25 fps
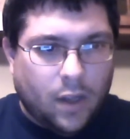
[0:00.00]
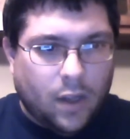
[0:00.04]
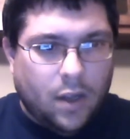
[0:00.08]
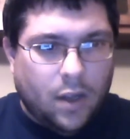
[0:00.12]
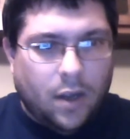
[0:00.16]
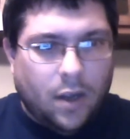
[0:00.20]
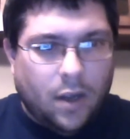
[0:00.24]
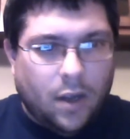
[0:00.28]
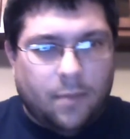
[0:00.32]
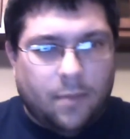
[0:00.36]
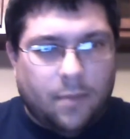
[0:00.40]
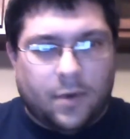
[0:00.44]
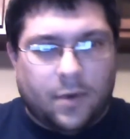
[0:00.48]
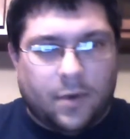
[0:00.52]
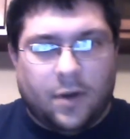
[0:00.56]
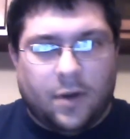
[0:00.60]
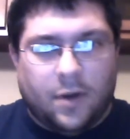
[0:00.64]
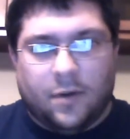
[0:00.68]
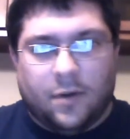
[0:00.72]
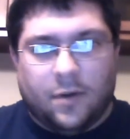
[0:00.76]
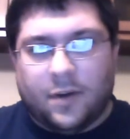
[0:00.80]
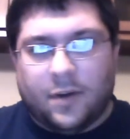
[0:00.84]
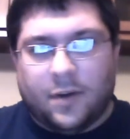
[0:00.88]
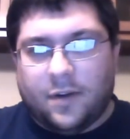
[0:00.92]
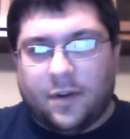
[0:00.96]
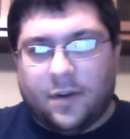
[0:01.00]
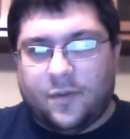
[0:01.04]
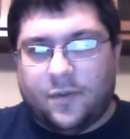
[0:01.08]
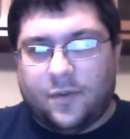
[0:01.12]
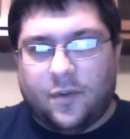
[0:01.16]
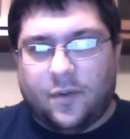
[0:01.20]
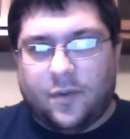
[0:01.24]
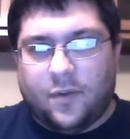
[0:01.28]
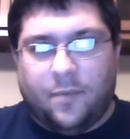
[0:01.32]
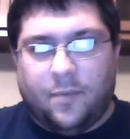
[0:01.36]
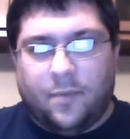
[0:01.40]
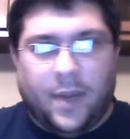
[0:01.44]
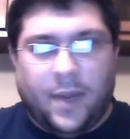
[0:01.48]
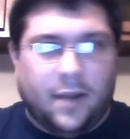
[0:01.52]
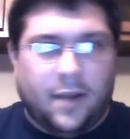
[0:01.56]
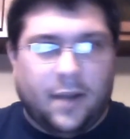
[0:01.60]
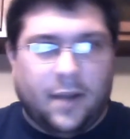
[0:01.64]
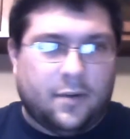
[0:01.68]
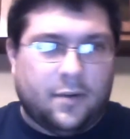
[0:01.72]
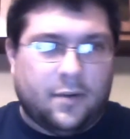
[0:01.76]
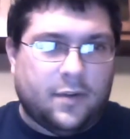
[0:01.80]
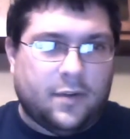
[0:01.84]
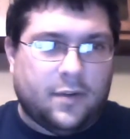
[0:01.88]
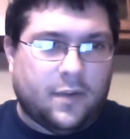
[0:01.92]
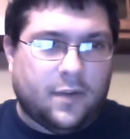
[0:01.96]
I'm gonna go to Control
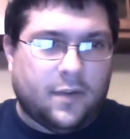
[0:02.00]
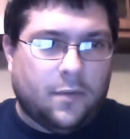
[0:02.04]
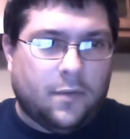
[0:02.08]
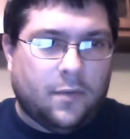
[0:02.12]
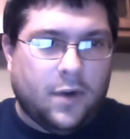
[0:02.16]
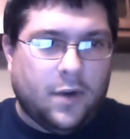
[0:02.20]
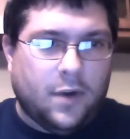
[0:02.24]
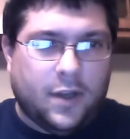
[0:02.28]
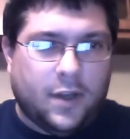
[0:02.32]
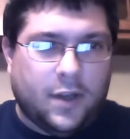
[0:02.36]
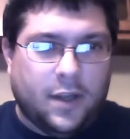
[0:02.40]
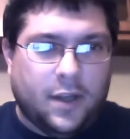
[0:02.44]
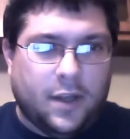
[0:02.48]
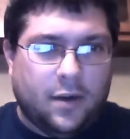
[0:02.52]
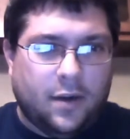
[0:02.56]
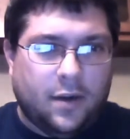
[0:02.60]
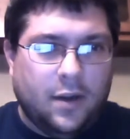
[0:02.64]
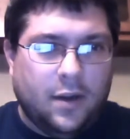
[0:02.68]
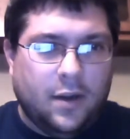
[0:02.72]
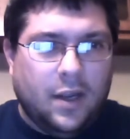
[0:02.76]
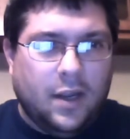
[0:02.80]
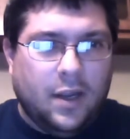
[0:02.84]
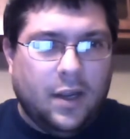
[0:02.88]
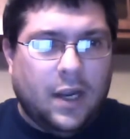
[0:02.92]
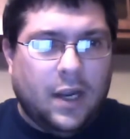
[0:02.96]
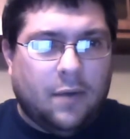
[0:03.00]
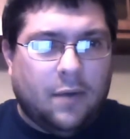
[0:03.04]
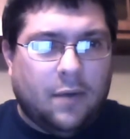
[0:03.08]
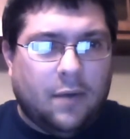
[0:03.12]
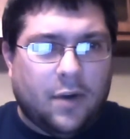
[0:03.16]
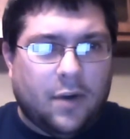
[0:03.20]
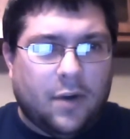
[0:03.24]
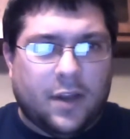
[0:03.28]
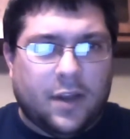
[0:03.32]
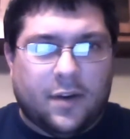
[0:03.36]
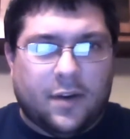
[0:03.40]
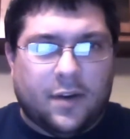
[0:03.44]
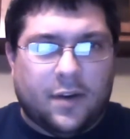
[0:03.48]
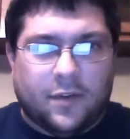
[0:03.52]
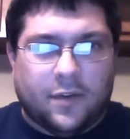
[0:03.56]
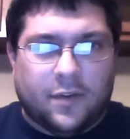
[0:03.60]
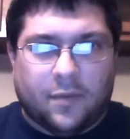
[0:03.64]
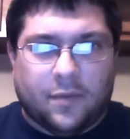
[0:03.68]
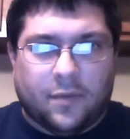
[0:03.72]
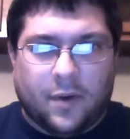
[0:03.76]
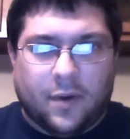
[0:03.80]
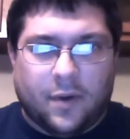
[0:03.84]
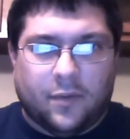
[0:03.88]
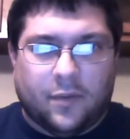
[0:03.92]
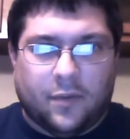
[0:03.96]
Panel because I want to get
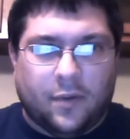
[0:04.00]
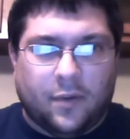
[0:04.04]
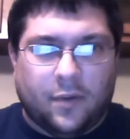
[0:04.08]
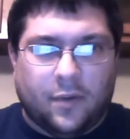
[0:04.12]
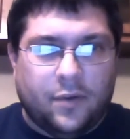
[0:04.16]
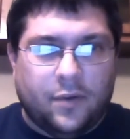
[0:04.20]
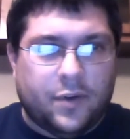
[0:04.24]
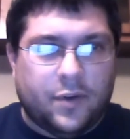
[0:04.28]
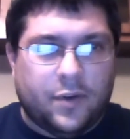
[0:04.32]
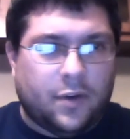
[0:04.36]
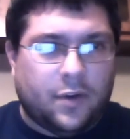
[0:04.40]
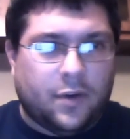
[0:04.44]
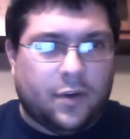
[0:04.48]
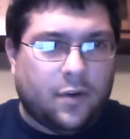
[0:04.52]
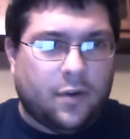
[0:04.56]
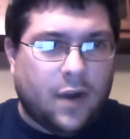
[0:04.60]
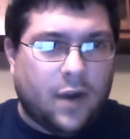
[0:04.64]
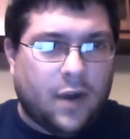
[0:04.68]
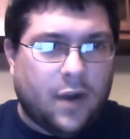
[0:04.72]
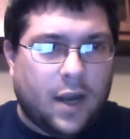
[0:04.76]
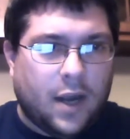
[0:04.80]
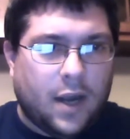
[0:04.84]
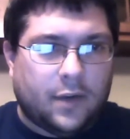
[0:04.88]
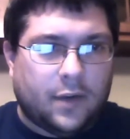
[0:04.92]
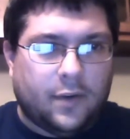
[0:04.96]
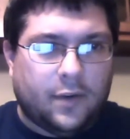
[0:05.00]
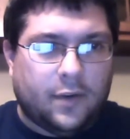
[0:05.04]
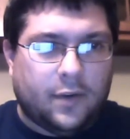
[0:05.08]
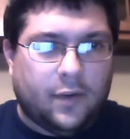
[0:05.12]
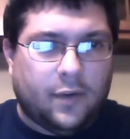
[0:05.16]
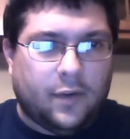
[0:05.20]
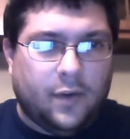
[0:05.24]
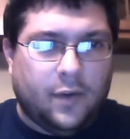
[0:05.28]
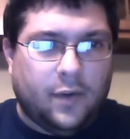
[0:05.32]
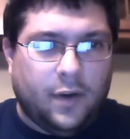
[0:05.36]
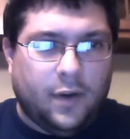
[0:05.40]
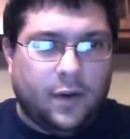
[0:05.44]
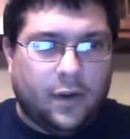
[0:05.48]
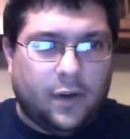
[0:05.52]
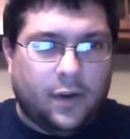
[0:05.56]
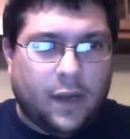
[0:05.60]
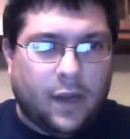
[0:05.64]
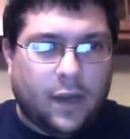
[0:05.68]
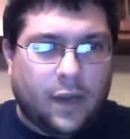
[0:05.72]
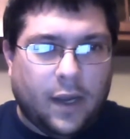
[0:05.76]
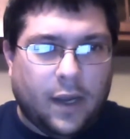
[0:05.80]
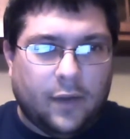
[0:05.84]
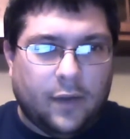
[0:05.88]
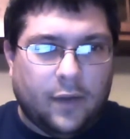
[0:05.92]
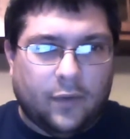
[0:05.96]
this resolution correct to you
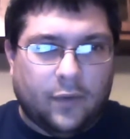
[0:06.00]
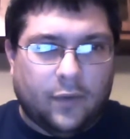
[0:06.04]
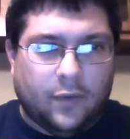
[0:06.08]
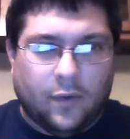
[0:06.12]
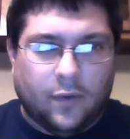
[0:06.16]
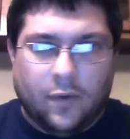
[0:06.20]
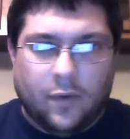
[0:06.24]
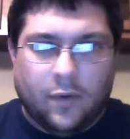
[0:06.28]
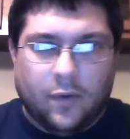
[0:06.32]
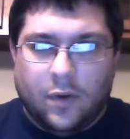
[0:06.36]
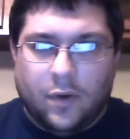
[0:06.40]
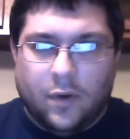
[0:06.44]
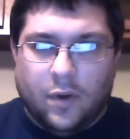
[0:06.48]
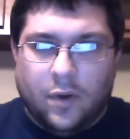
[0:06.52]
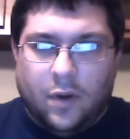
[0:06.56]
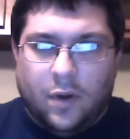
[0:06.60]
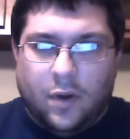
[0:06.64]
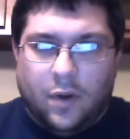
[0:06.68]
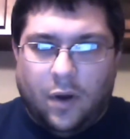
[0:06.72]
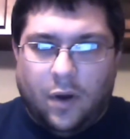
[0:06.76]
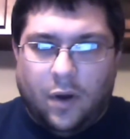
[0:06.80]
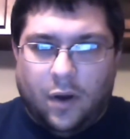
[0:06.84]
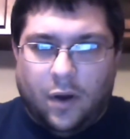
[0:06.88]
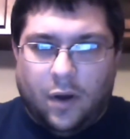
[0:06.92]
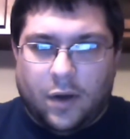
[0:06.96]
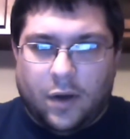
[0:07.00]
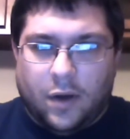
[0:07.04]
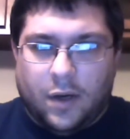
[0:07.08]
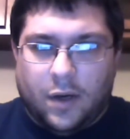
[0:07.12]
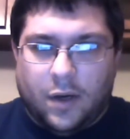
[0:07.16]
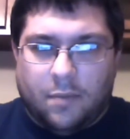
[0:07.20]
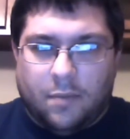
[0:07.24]
guys on it.